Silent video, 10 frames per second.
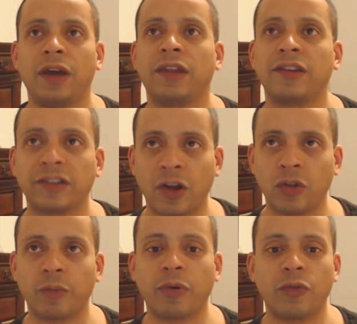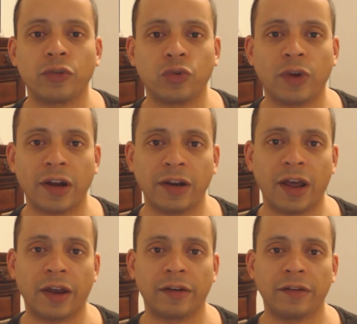and they sell the Pro for $299
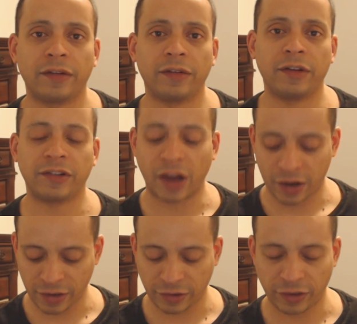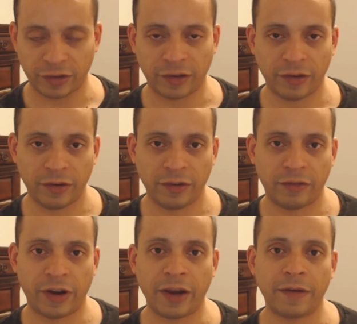this holiday season,
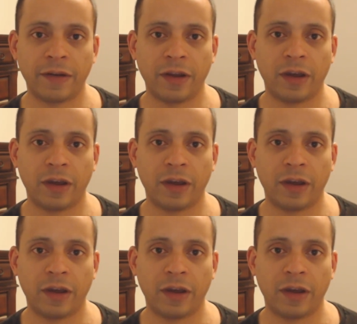right?